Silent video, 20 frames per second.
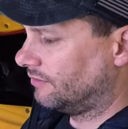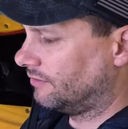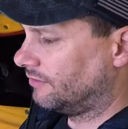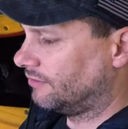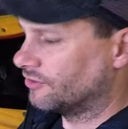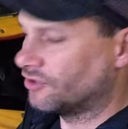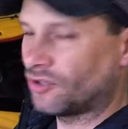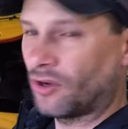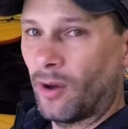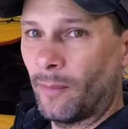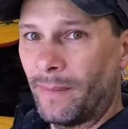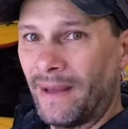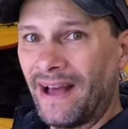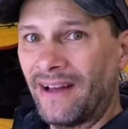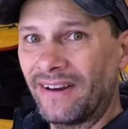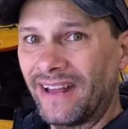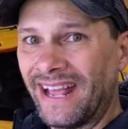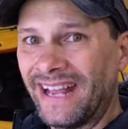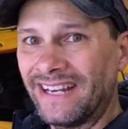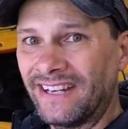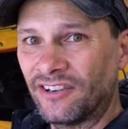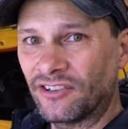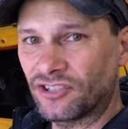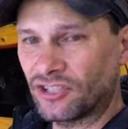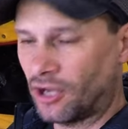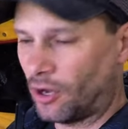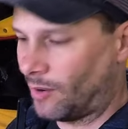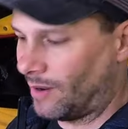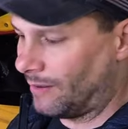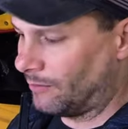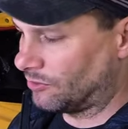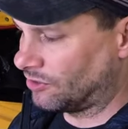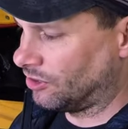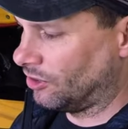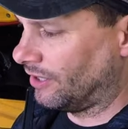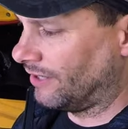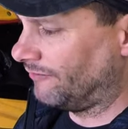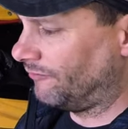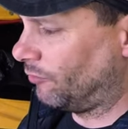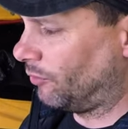So about 8 years ago I was
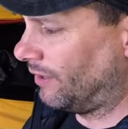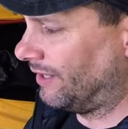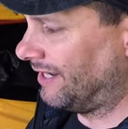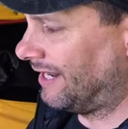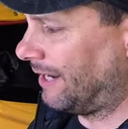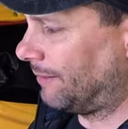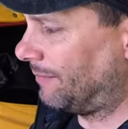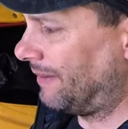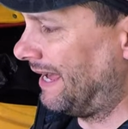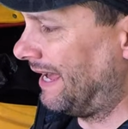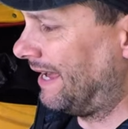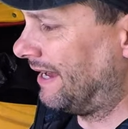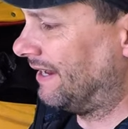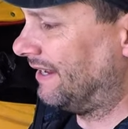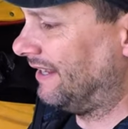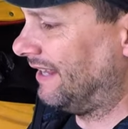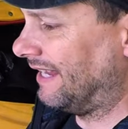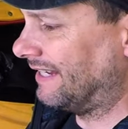looking for a deck bag.